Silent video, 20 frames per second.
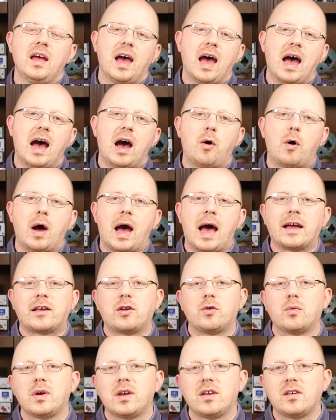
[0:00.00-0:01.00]
how
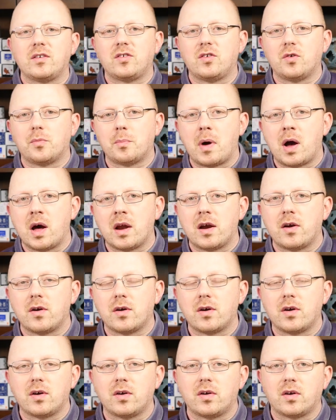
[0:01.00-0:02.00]
accurate is your
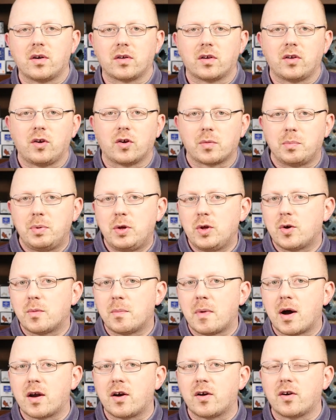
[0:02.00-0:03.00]
monitor, your computer
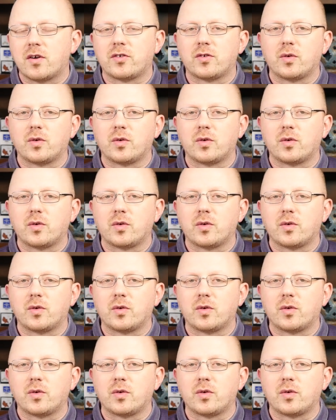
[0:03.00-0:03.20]
monitor.